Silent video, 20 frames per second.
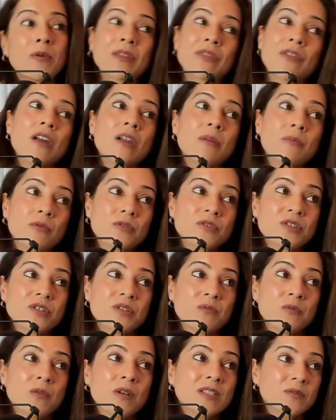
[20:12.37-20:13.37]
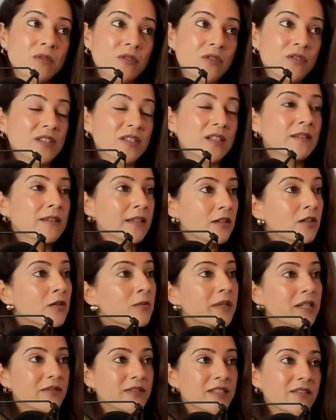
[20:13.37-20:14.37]
we thought abortion was, where there's a little
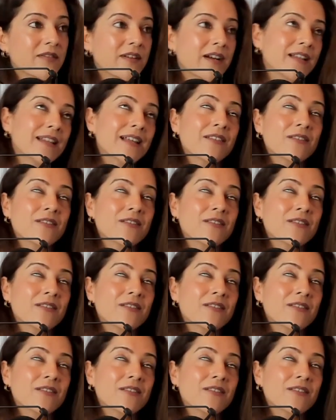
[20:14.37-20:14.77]
bit of a divide.